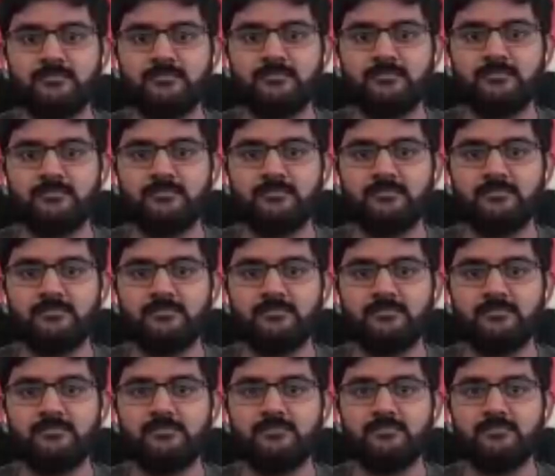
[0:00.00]

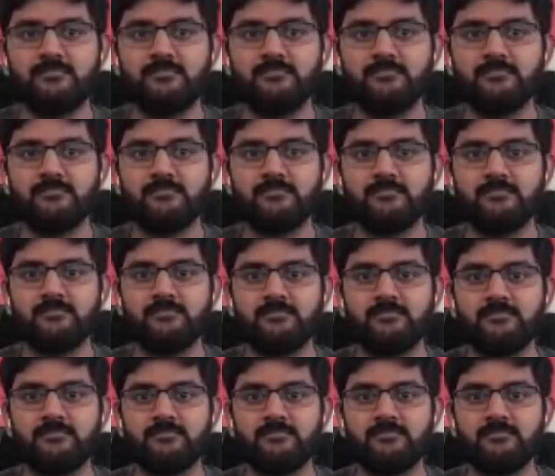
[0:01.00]

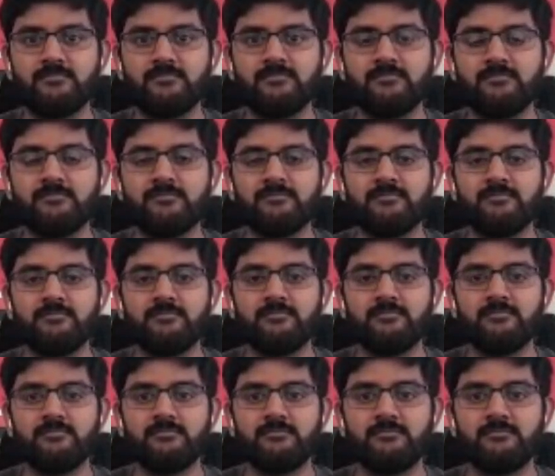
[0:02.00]

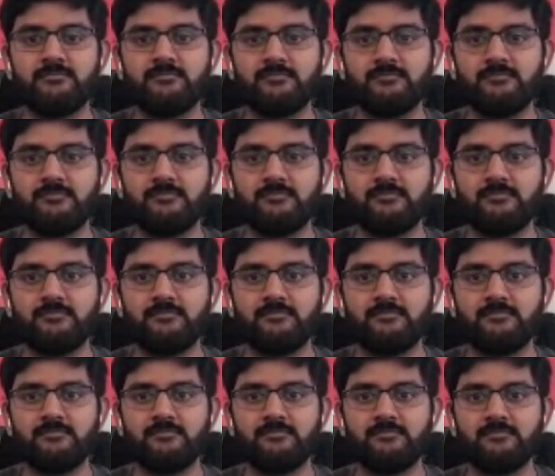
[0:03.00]

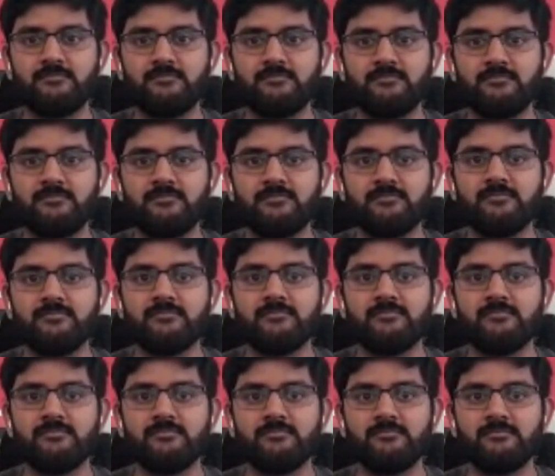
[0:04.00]

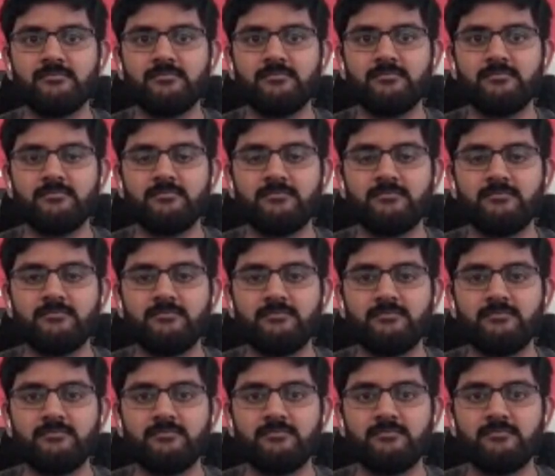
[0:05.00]

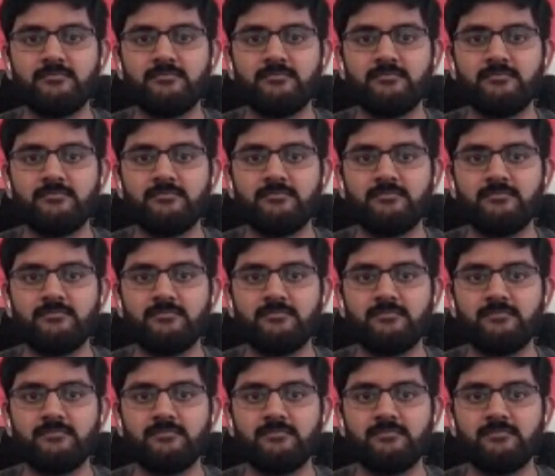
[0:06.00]

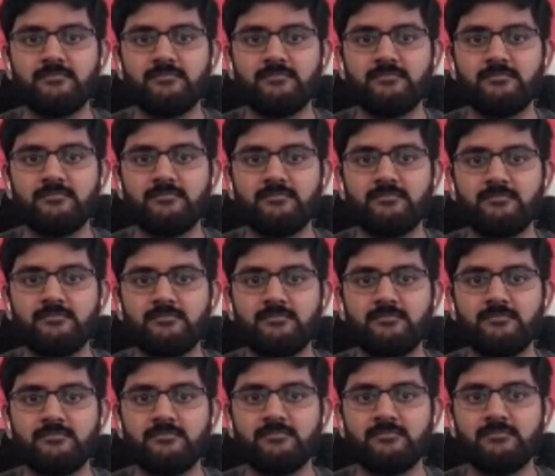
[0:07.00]
This person isn't speaking.